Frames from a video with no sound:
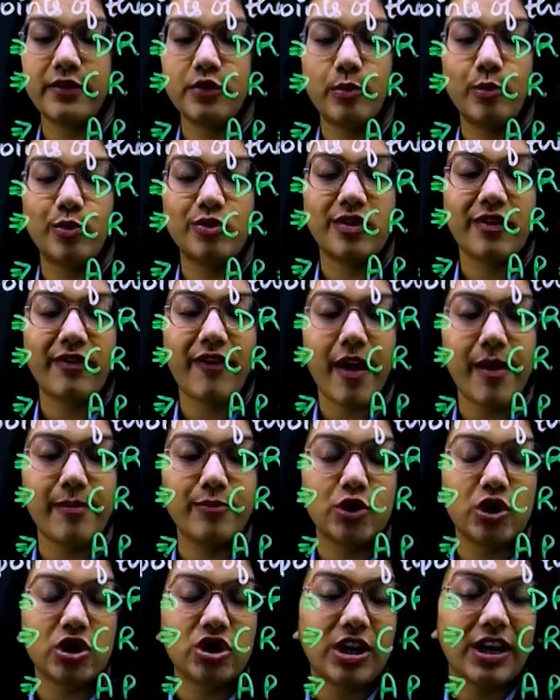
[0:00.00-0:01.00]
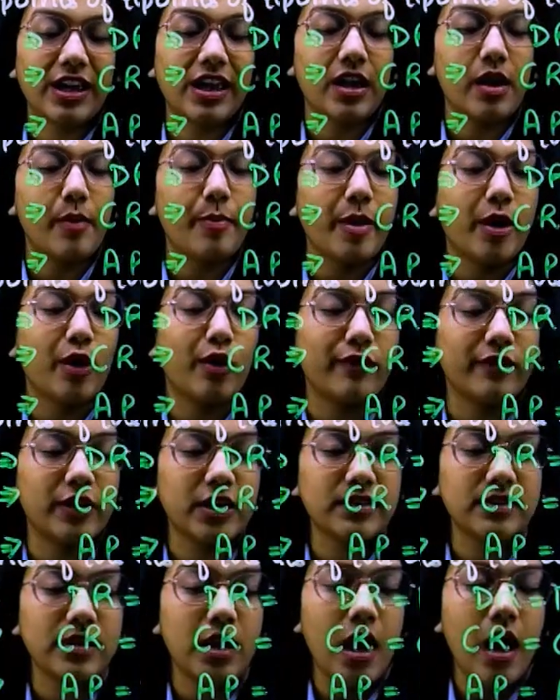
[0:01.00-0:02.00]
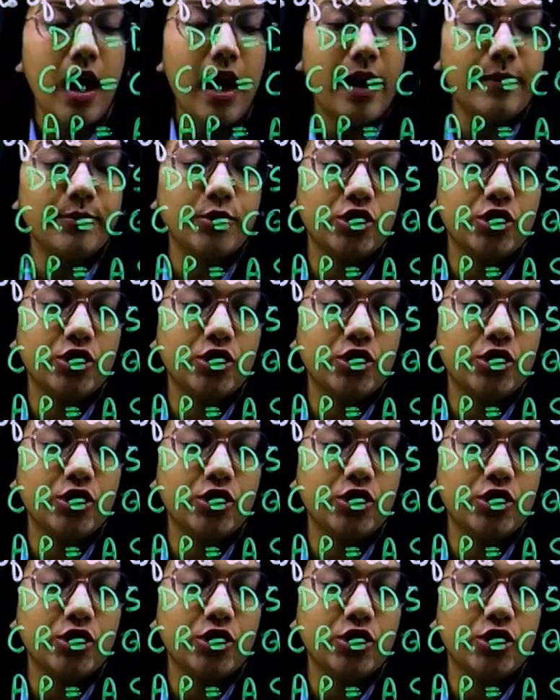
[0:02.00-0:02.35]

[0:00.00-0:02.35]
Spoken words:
us suppose if I'm just taking a pair of this, I'm